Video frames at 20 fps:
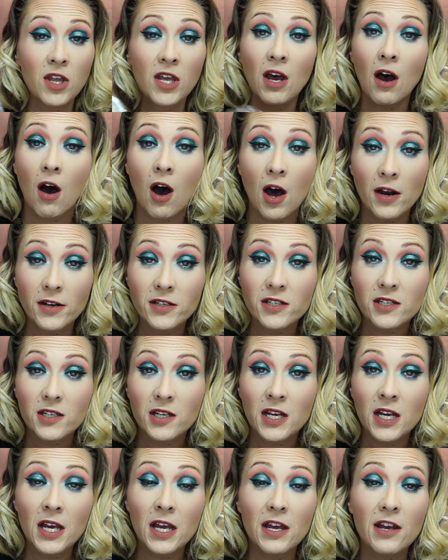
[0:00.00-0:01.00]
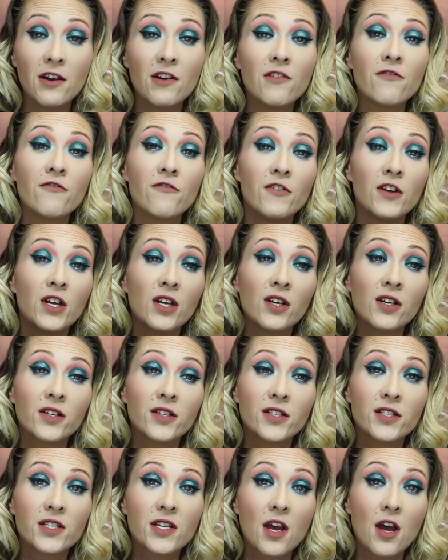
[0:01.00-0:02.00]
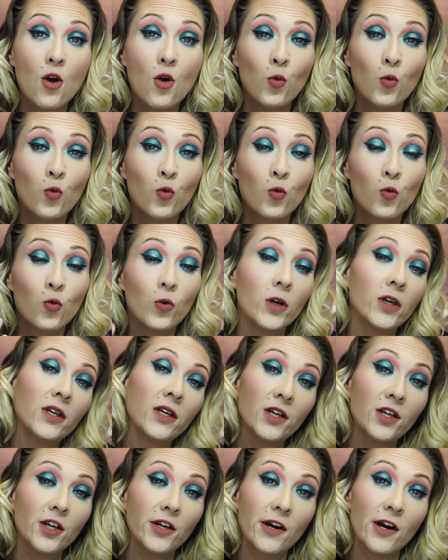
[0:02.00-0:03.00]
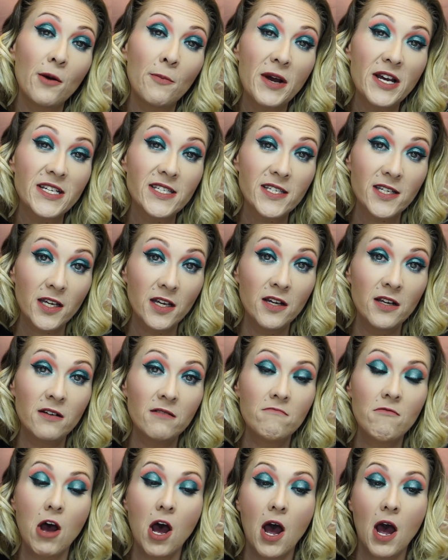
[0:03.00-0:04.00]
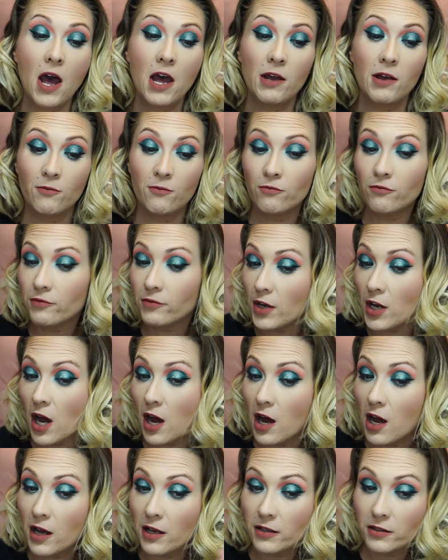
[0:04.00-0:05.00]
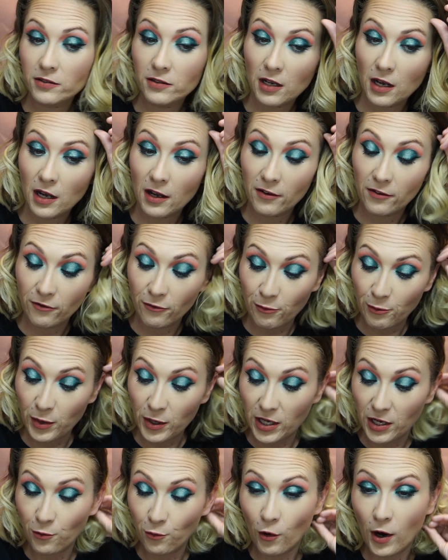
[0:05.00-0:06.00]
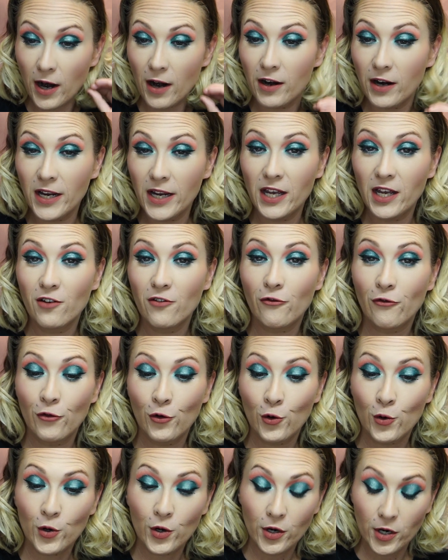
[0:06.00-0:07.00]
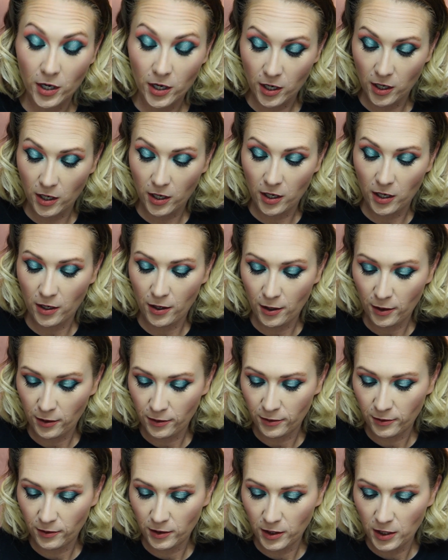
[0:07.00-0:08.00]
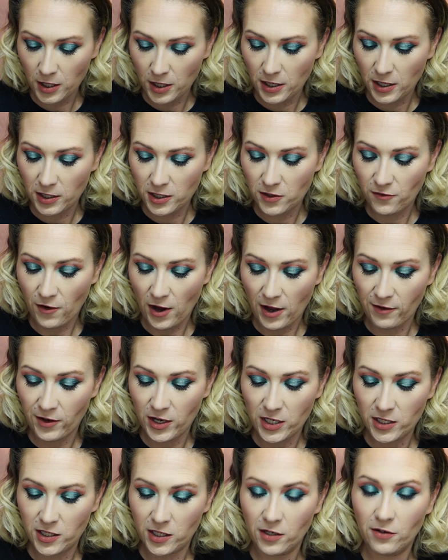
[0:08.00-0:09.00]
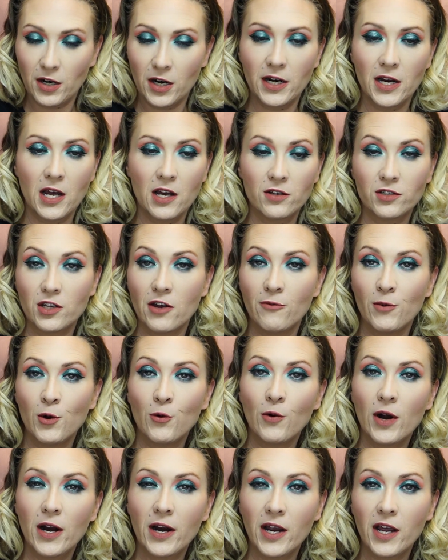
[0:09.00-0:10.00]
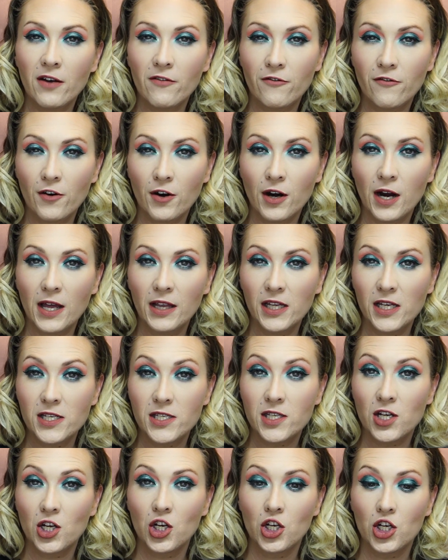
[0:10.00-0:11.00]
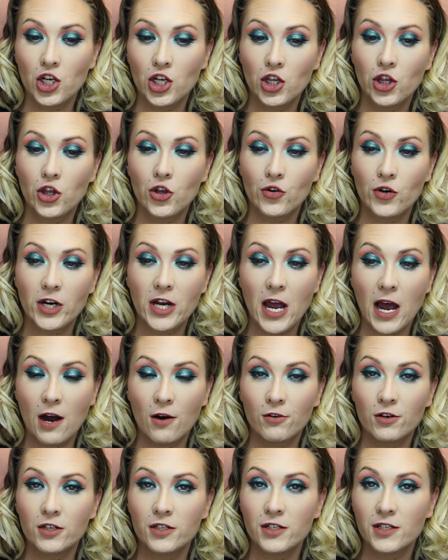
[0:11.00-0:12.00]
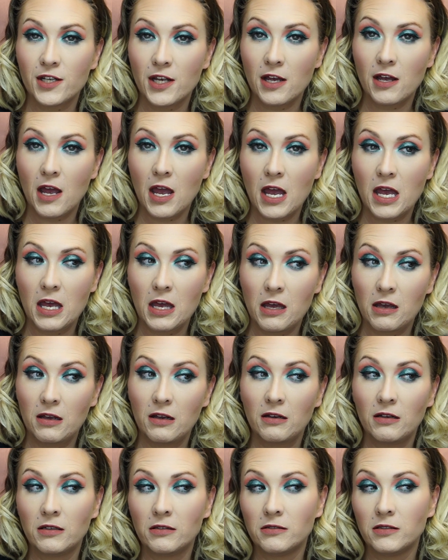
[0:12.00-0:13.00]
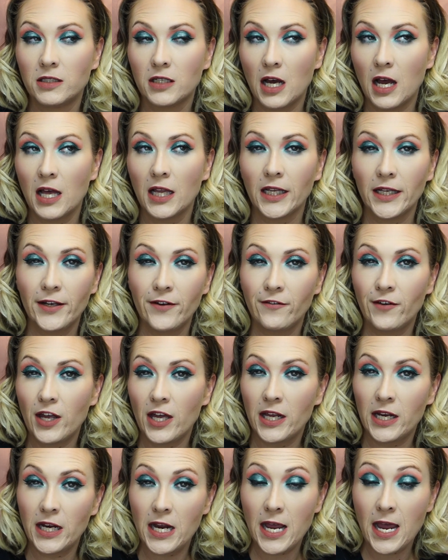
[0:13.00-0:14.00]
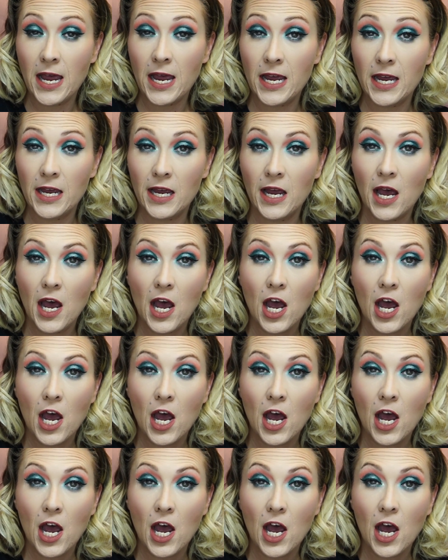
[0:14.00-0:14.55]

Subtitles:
Honestly, it feels really good on my skin. I've been wearing it for, it's 5:18 right now, so I've been wearing it for at least a good 3 hours, and I live in a